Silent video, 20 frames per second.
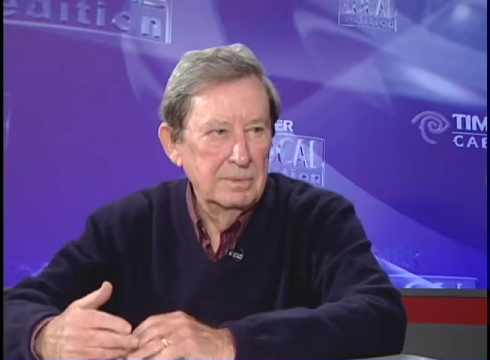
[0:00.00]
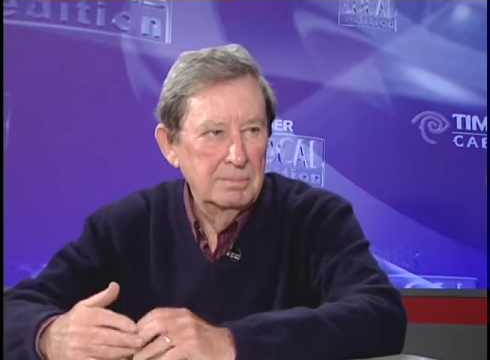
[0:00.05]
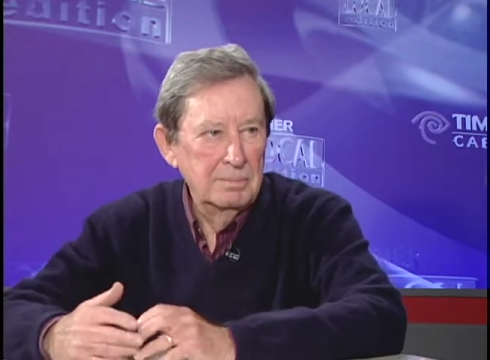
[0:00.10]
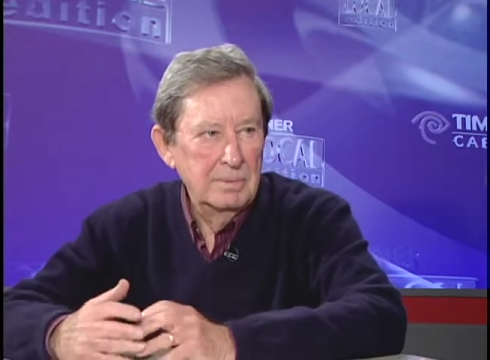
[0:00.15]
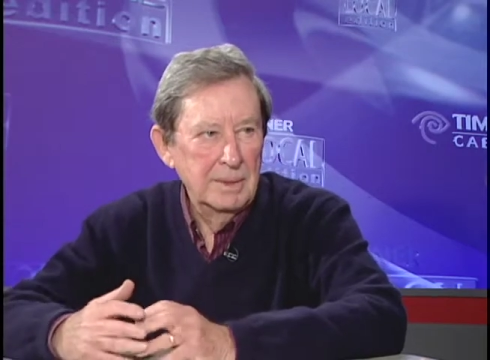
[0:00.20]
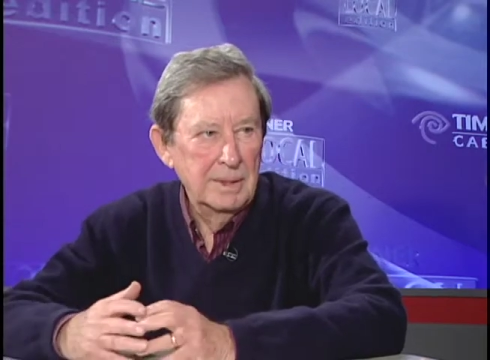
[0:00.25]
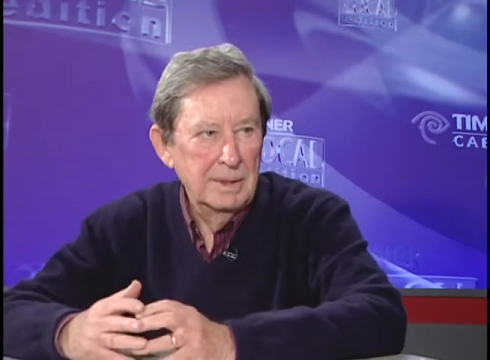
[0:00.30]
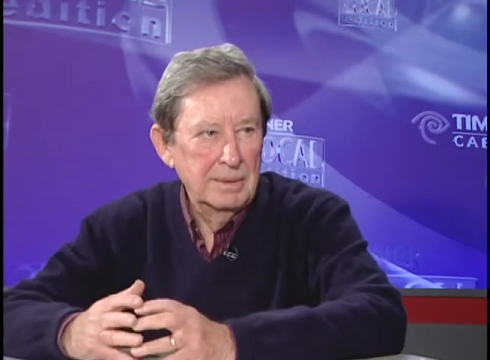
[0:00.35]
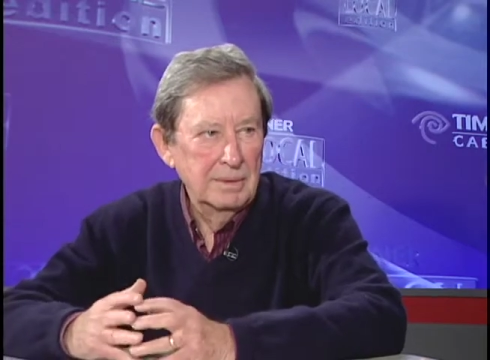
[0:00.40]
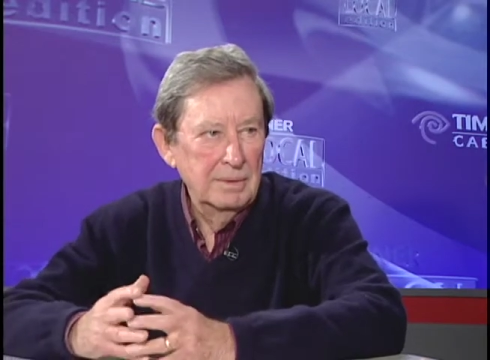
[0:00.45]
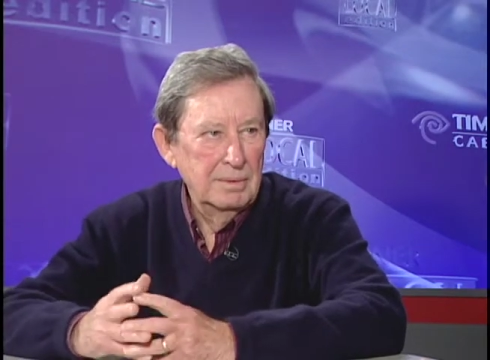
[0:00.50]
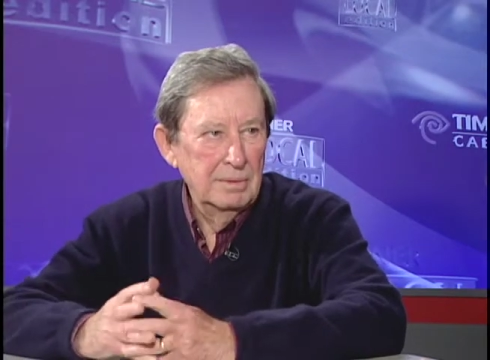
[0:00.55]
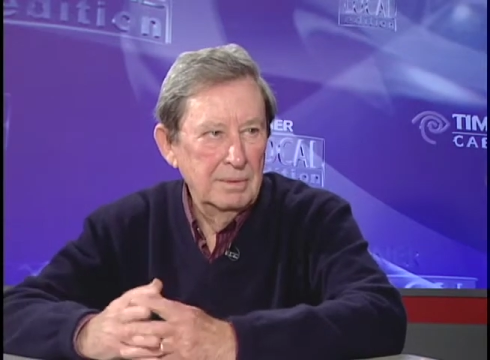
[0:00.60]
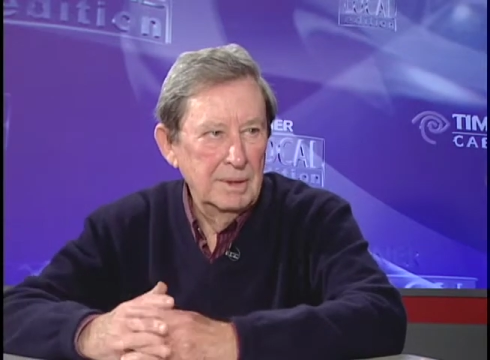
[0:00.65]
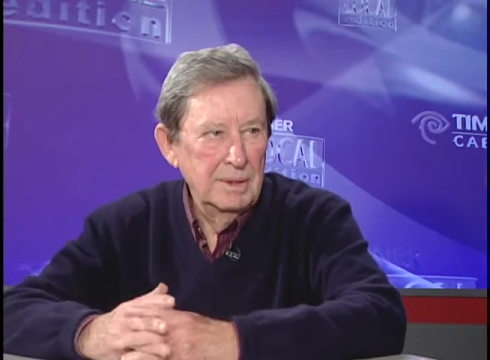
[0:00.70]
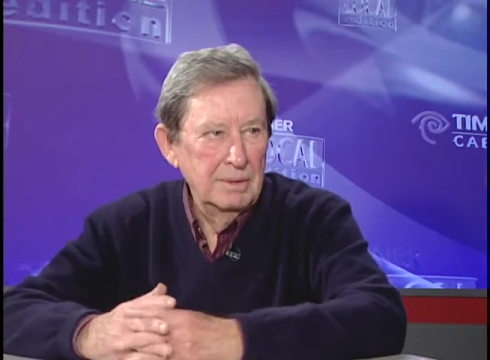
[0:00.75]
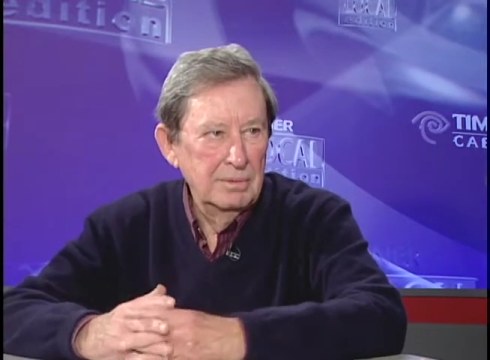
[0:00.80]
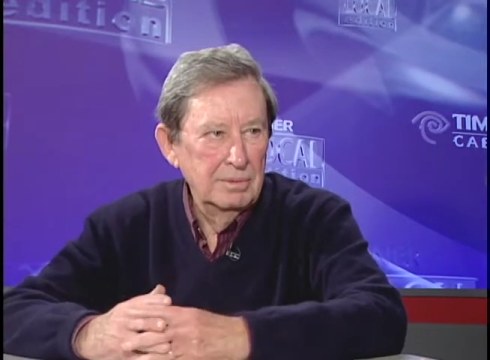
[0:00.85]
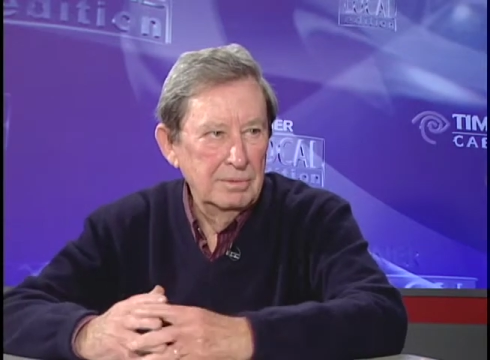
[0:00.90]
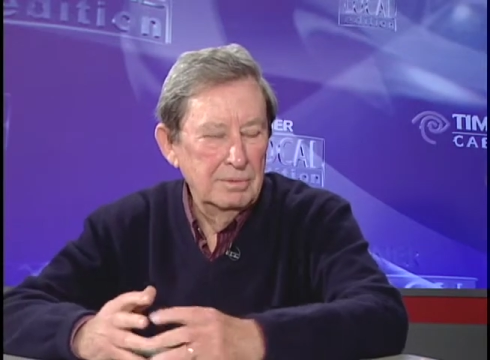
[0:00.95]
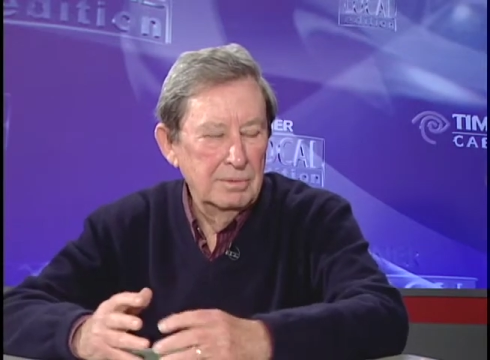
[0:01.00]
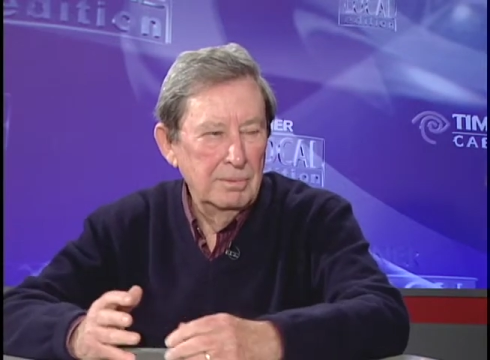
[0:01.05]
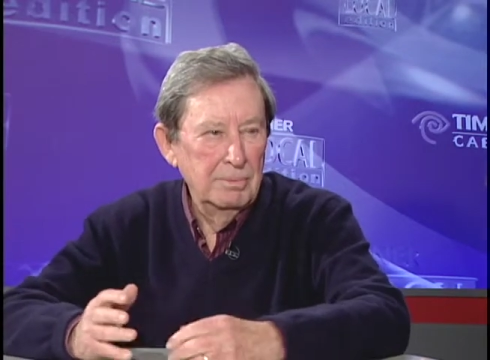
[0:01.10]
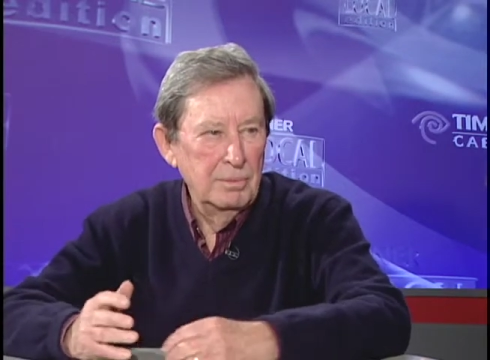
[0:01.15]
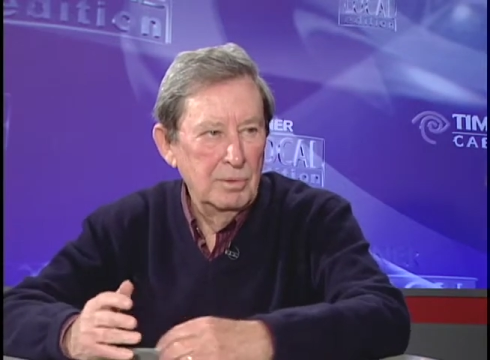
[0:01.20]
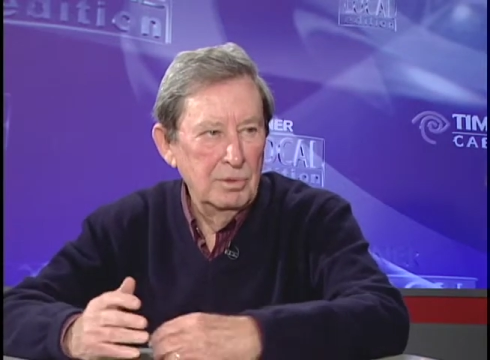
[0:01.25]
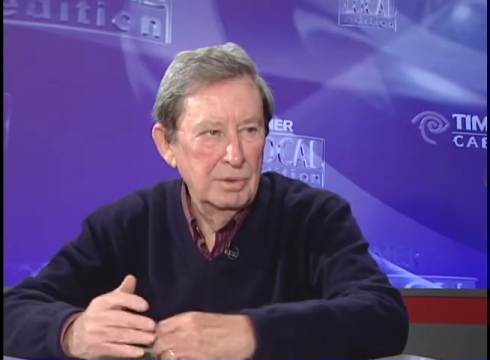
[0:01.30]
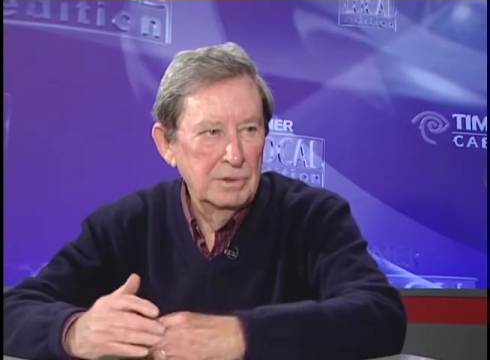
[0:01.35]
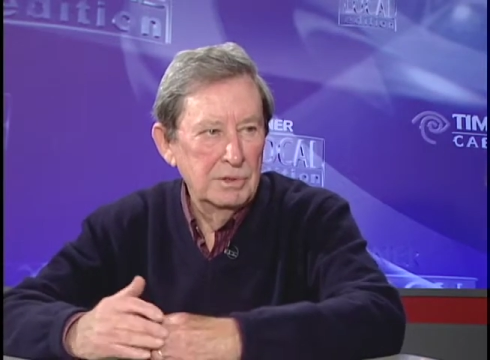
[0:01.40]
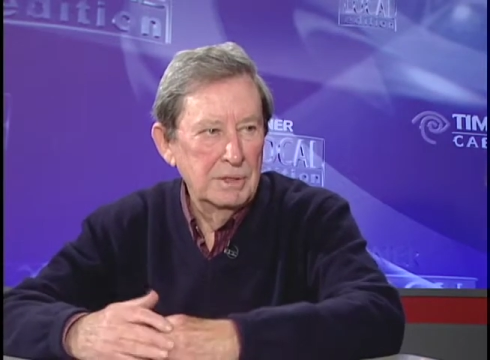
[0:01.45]
back uh, either to
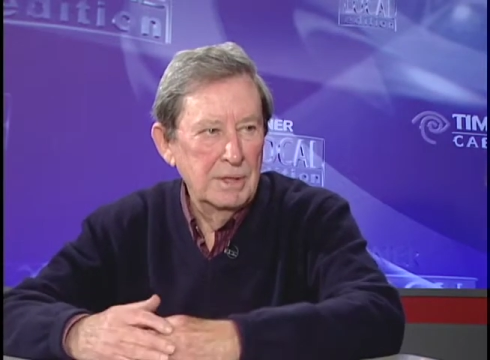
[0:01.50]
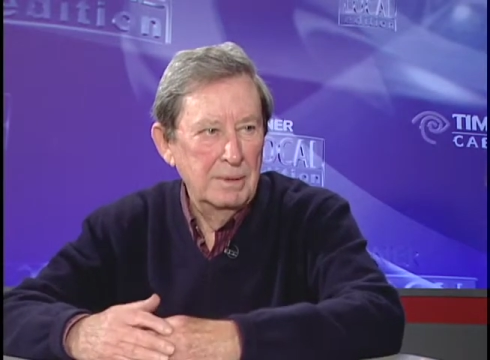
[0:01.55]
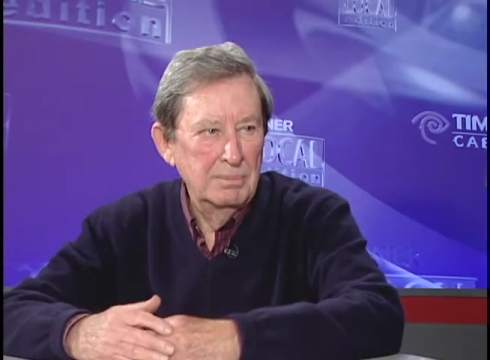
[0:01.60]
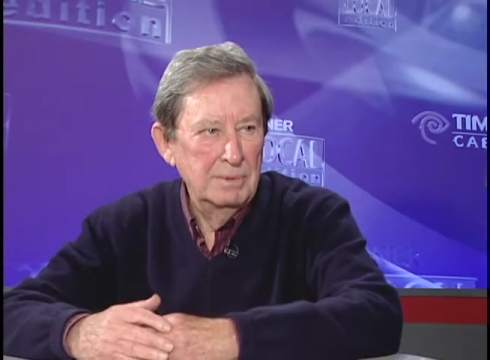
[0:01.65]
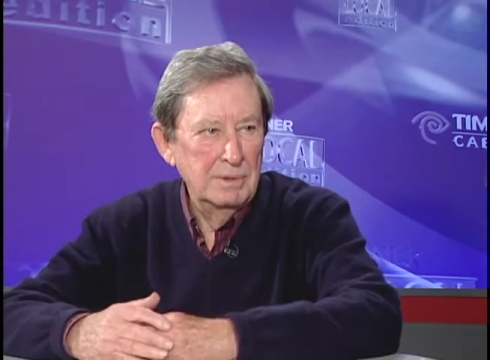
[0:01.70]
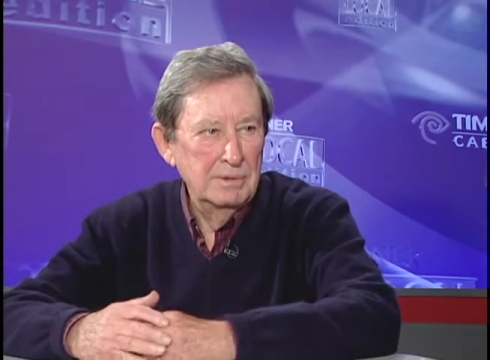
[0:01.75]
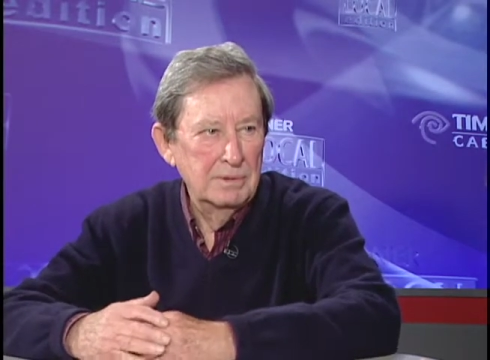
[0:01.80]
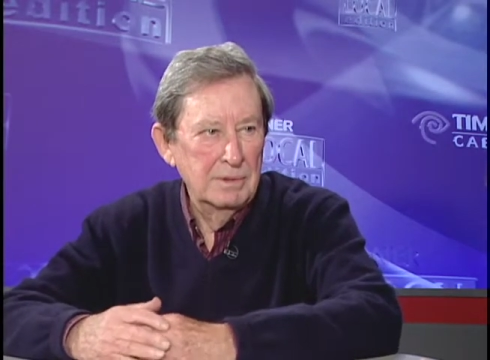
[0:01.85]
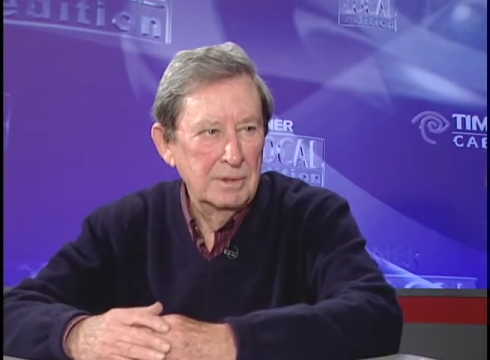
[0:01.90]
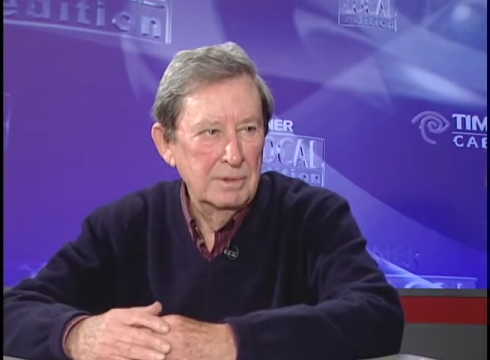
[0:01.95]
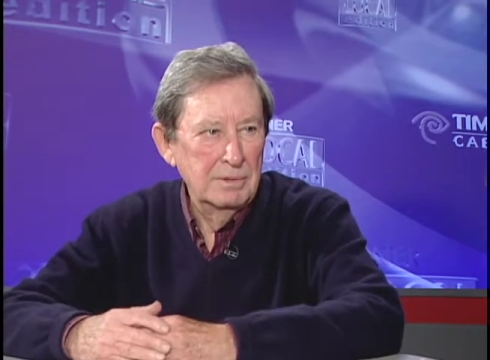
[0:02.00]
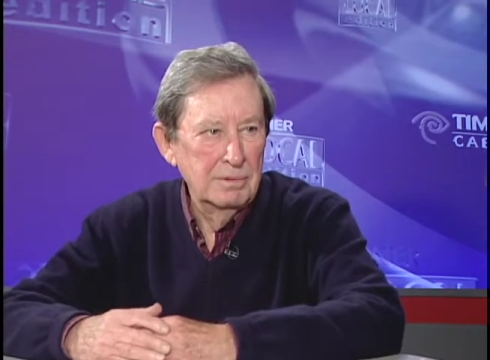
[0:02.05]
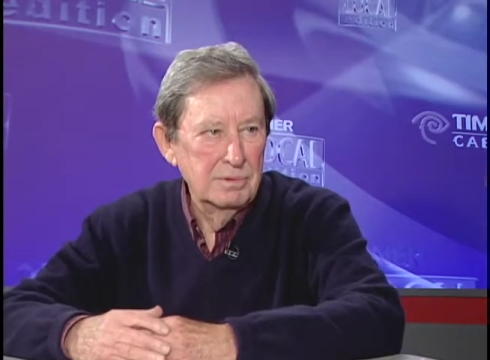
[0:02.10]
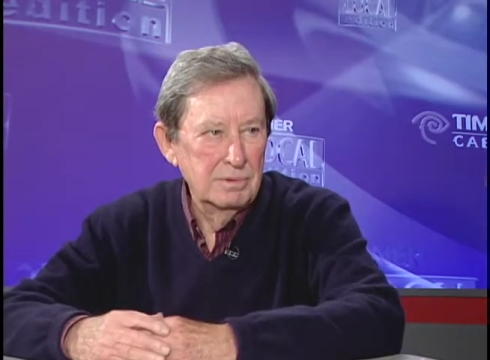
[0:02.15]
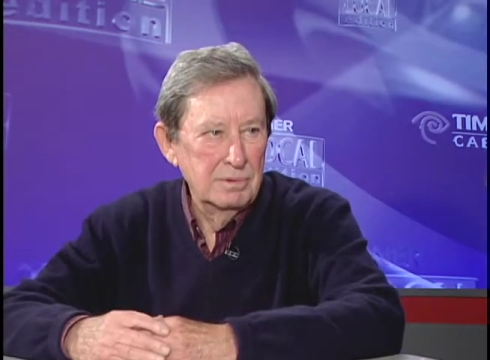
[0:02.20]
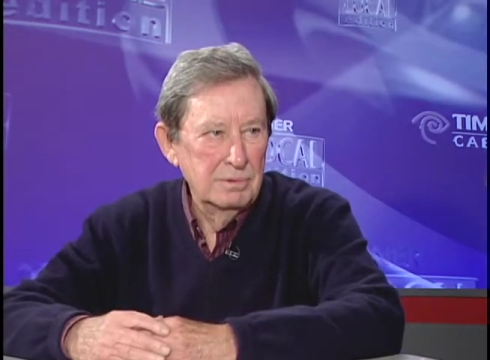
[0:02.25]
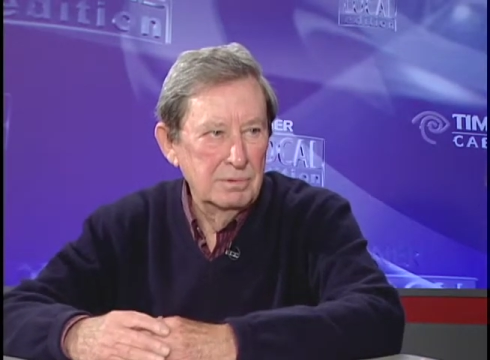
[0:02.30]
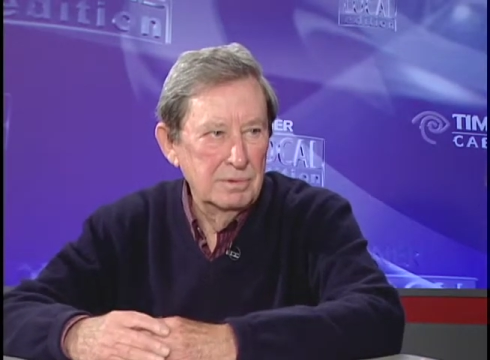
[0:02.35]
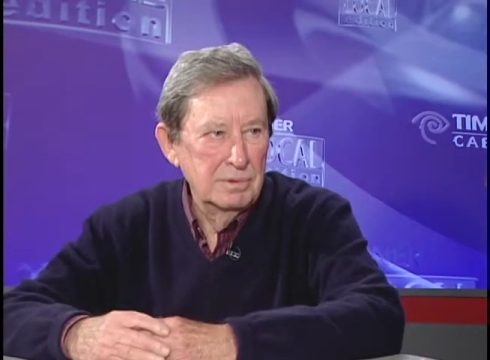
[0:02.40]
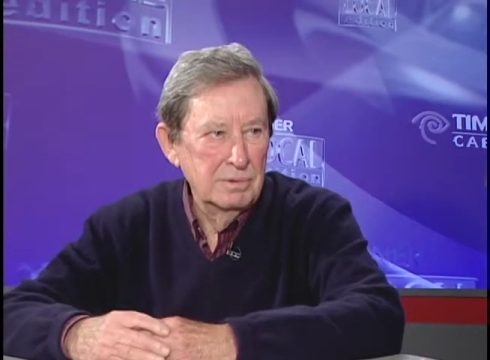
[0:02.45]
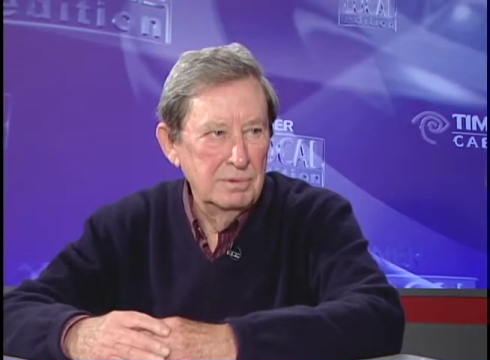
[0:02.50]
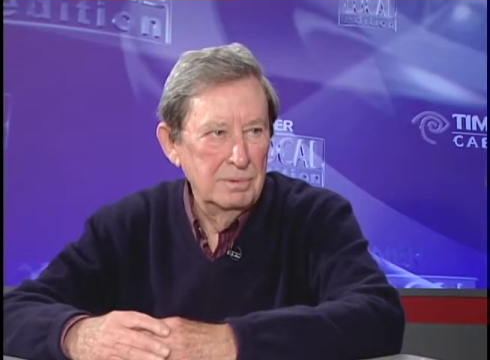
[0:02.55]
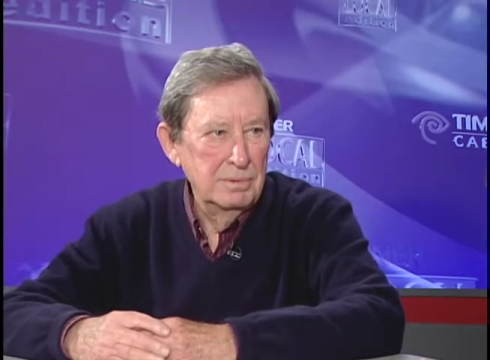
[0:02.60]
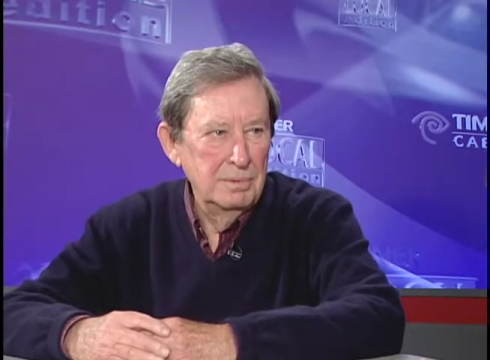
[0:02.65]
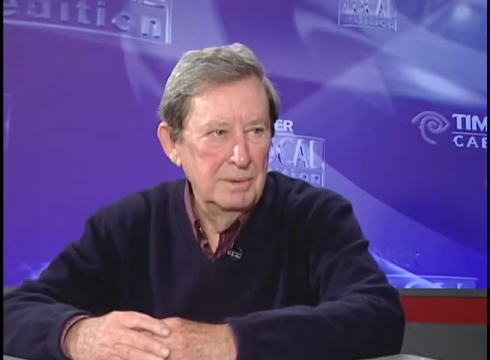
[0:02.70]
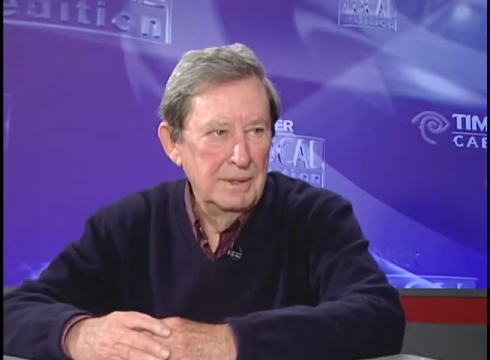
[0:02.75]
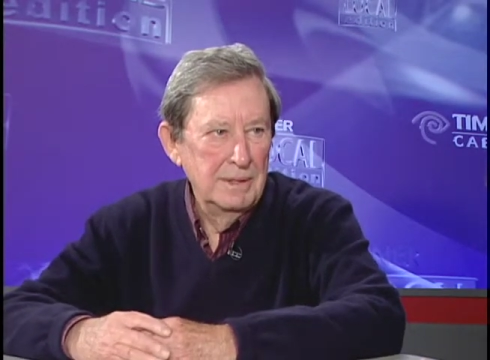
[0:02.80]
more shopping centers or to